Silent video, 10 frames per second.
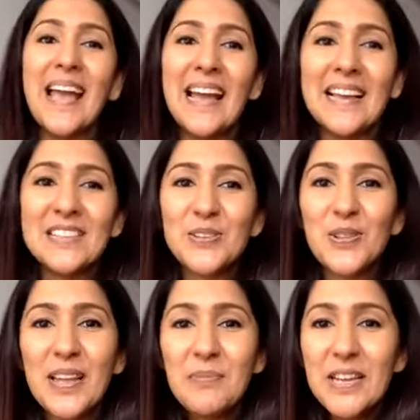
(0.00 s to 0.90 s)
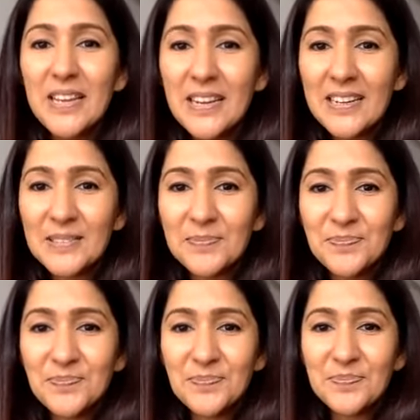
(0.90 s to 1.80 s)
And so let me.
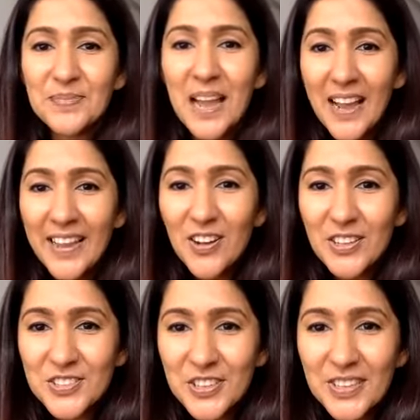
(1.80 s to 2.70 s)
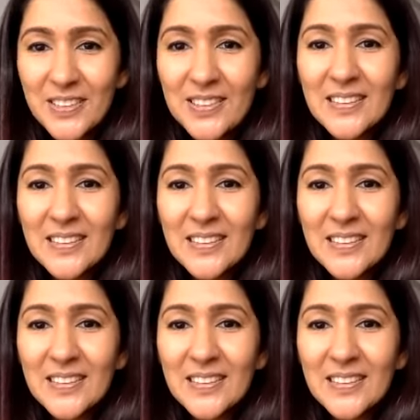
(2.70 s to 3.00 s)
Hi, Aldrin.